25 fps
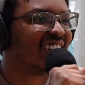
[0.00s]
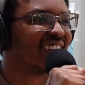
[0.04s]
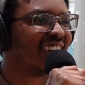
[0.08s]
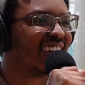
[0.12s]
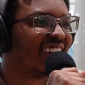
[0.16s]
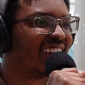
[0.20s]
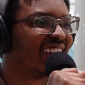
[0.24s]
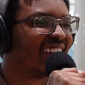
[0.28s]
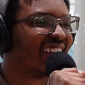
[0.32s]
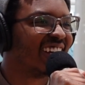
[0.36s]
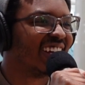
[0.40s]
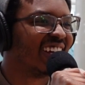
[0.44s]

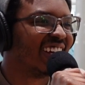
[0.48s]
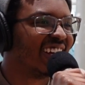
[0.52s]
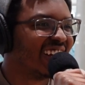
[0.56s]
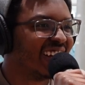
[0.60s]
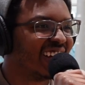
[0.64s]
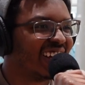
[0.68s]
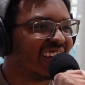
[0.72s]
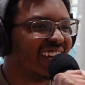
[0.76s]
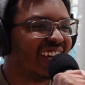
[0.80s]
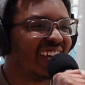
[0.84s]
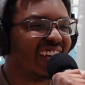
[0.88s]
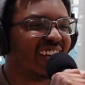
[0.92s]
right?
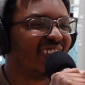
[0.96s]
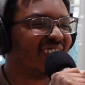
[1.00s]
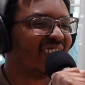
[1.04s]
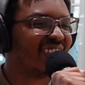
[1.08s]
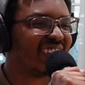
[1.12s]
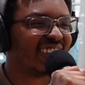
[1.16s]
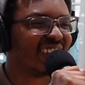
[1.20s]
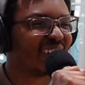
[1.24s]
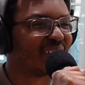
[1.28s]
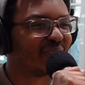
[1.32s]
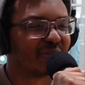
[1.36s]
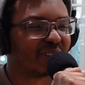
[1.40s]

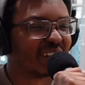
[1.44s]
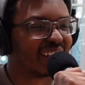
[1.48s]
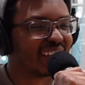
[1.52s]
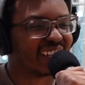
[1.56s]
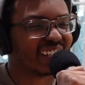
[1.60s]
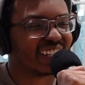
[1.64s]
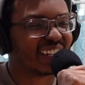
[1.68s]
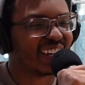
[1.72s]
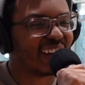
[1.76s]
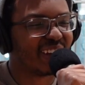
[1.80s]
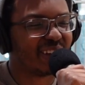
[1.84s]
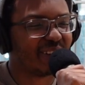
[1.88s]
Even them, like,
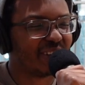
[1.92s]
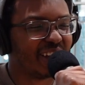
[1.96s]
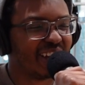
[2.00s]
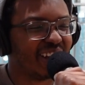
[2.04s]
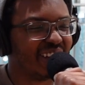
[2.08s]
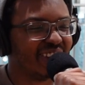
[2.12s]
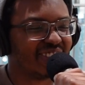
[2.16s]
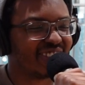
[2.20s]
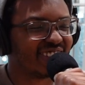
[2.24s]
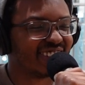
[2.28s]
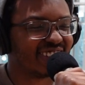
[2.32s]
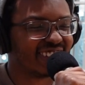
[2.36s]

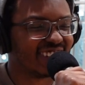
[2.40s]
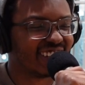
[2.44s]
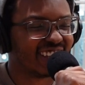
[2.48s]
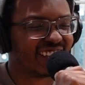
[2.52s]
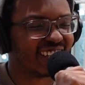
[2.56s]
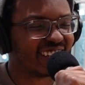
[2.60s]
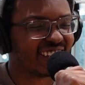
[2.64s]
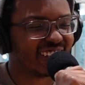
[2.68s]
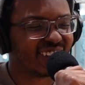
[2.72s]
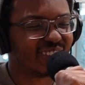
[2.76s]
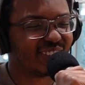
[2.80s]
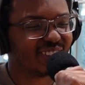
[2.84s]

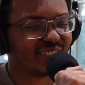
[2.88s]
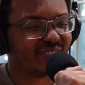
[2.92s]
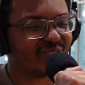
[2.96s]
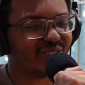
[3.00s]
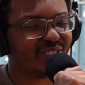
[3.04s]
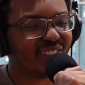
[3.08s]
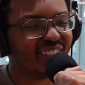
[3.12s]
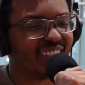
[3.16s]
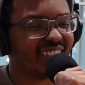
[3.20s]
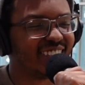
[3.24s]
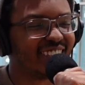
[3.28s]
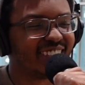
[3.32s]

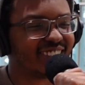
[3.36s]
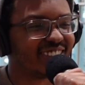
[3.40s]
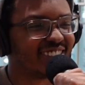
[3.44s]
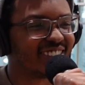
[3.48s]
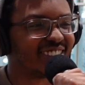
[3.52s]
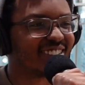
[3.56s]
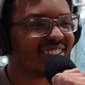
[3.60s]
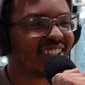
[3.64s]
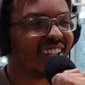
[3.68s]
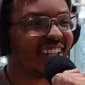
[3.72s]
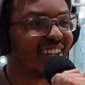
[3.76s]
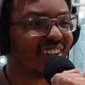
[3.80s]
really, it's
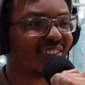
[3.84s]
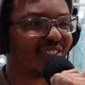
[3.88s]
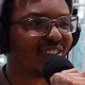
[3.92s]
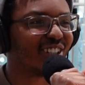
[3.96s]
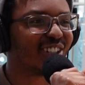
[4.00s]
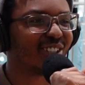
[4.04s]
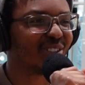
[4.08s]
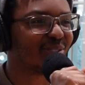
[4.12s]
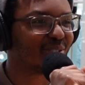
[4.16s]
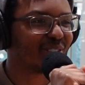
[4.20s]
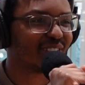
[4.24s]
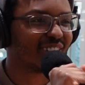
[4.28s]
just China.
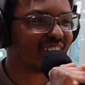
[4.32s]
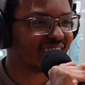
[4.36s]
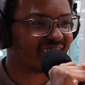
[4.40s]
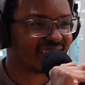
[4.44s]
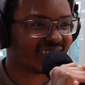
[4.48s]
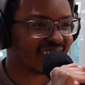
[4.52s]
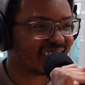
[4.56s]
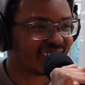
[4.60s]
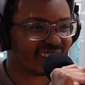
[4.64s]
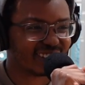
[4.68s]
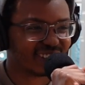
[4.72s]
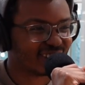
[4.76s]
Russia, really, it's
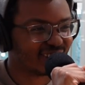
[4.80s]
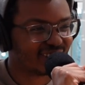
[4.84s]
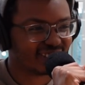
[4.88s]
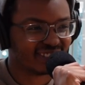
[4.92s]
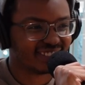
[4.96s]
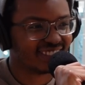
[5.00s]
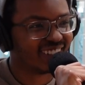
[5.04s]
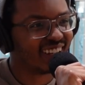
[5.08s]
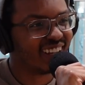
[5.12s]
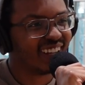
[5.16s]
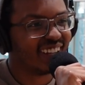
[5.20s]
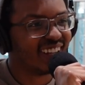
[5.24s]
like
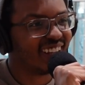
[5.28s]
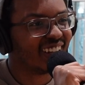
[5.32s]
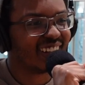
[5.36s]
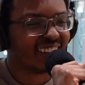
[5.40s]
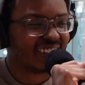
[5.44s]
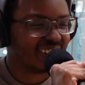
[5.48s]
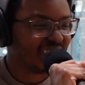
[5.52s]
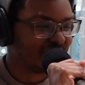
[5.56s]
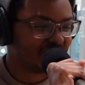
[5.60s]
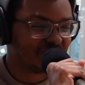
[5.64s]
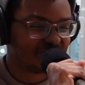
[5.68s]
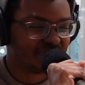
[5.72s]

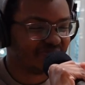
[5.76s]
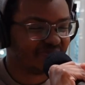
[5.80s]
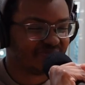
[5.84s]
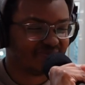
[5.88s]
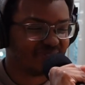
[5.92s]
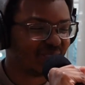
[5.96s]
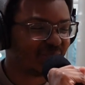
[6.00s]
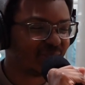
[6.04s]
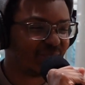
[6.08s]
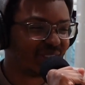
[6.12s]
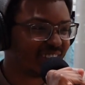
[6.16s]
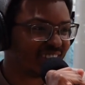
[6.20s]

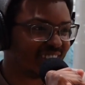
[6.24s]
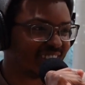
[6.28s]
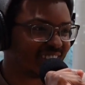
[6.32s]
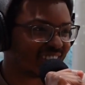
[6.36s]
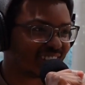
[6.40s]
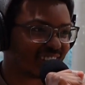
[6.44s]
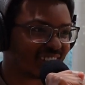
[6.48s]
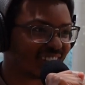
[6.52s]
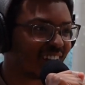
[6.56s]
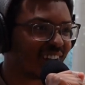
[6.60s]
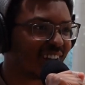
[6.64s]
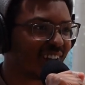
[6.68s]
we
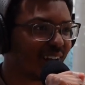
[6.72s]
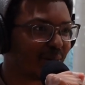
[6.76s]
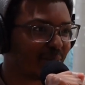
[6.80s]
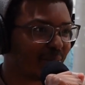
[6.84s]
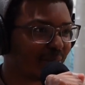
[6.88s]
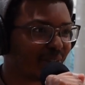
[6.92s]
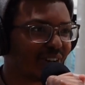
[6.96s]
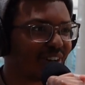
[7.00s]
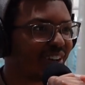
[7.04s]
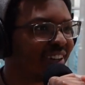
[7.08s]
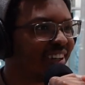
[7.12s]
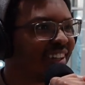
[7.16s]
just clobber.
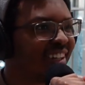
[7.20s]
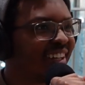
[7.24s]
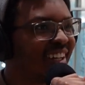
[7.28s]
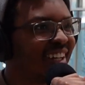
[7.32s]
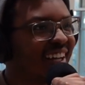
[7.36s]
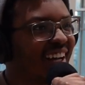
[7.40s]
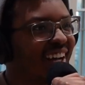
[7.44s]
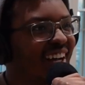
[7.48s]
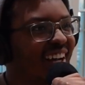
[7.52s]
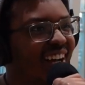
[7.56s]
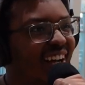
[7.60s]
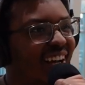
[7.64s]

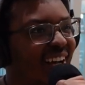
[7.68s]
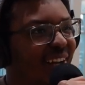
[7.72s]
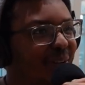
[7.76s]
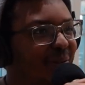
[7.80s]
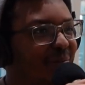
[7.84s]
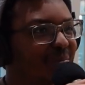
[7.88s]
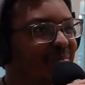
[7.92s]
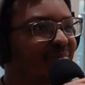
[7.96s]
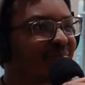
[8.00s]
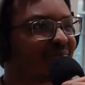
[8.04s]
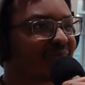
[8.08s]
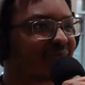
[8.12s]
Yeah,
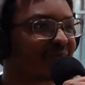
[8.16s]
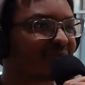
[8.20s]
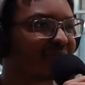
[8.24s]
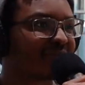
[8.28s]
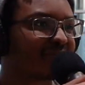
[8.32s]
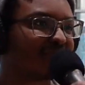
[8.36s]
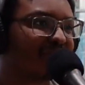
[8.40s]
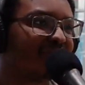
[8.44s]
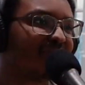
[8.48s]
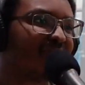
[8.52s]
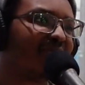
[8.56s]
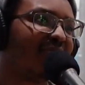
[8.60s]
it's
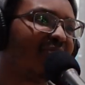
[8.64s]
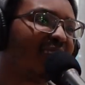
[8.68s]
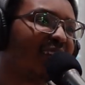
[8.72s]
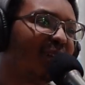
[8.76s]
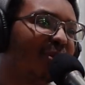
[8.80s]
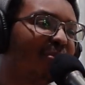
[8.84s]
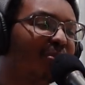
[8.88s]
like I